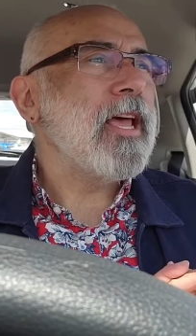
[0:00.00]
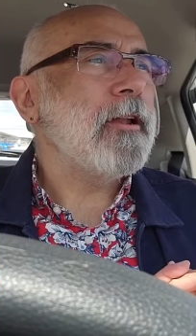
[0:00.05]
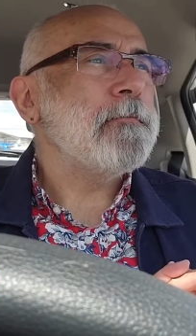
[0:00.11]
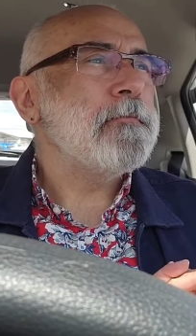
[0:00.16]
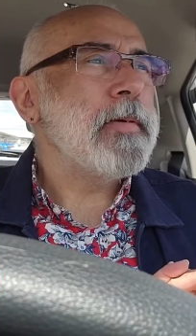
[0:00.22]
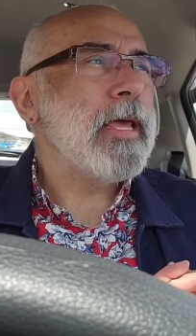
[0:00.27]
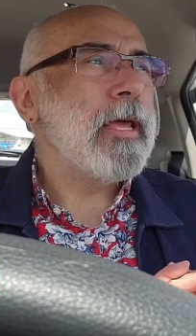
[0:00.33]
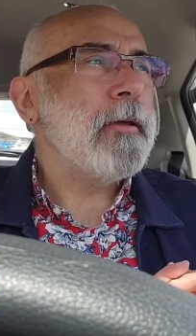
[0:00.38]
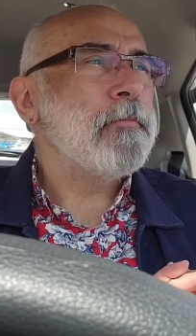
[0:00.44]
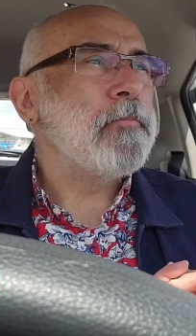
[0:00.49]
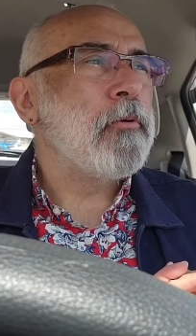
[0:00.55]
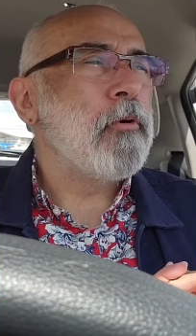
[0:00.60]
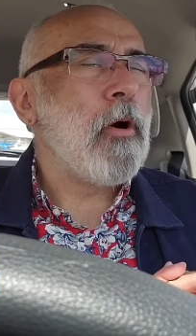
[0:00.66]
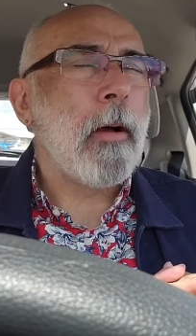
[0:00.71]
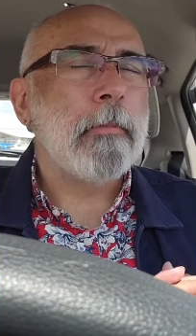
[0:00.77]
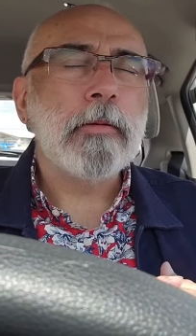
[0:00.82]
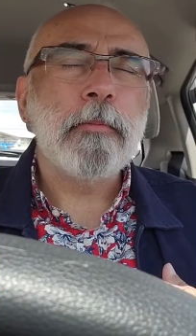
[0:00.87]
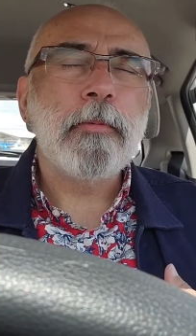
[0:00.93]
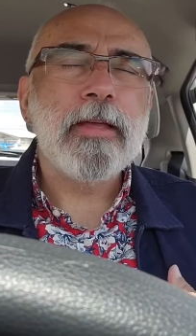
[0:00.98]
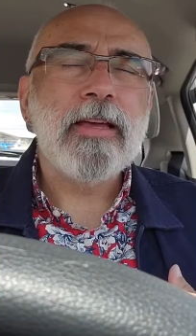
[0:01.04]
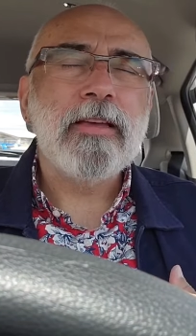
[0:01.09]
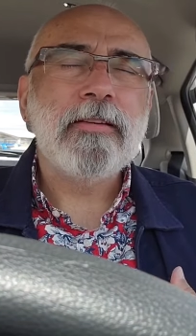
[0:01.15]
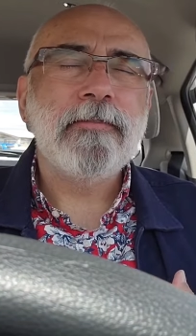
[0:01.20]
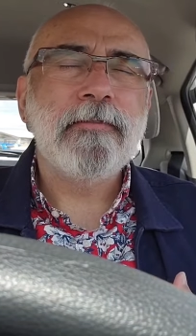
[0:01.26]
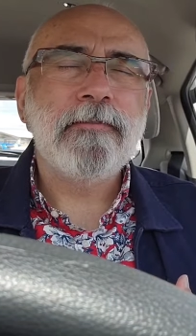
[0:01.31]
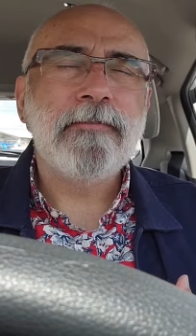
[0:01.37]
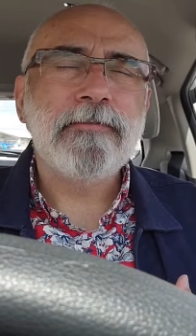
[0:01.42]
send me
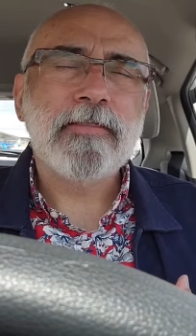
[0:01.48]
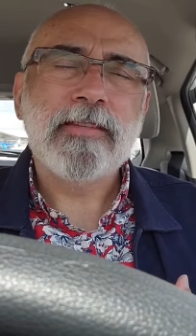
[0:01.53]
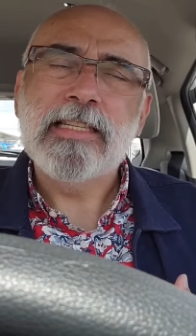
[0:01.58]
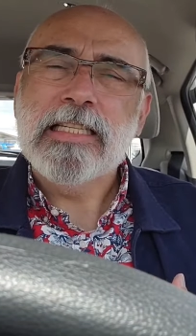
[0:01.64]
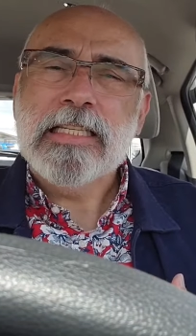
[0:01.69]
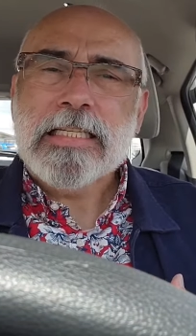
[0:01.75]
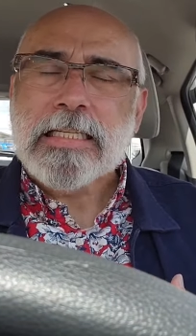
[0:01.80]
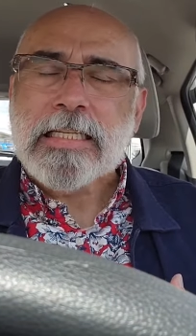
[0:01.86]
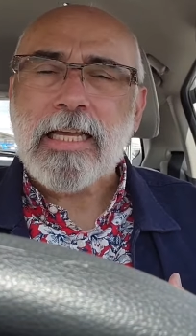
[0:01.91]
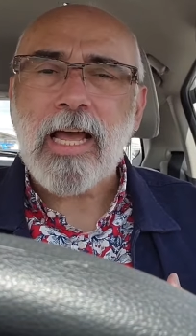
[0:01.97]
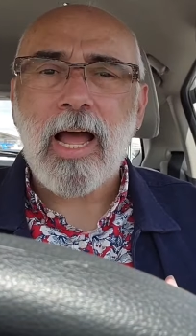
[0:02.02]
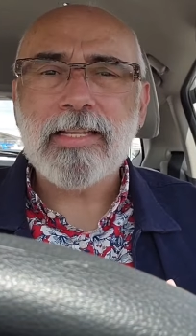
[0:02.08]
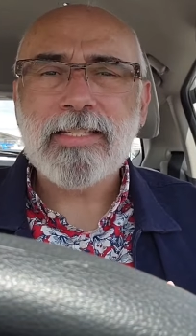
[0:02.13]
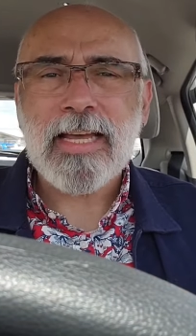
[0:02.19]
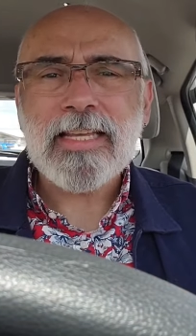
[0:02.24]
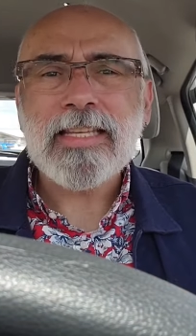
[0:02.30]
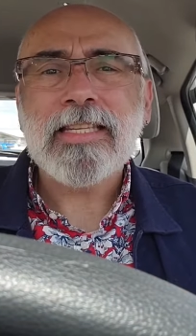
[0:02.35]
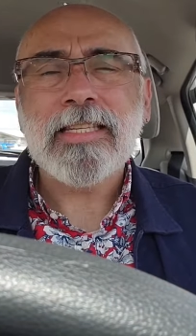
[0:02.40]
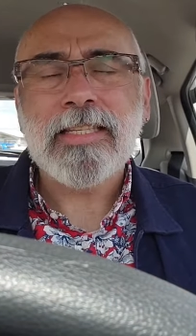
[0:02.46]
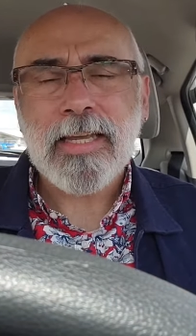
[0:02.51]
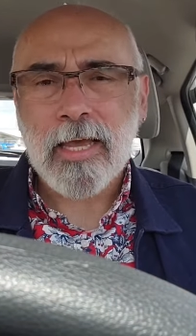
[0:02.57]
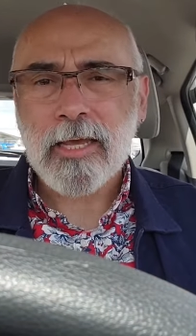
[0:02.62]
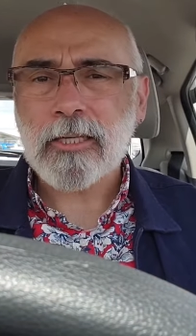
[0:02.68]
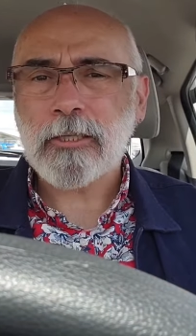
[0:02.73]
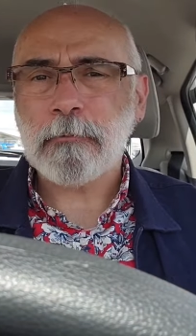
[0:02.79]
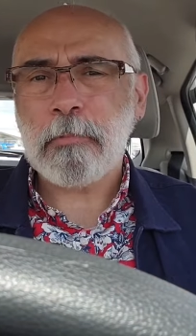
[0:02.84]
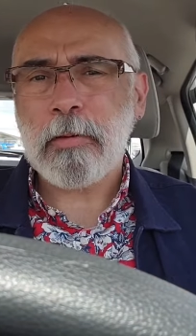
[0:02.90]
probably, I'd
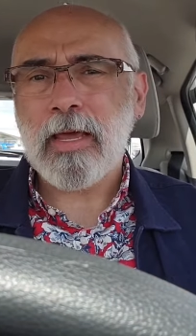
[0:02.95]
say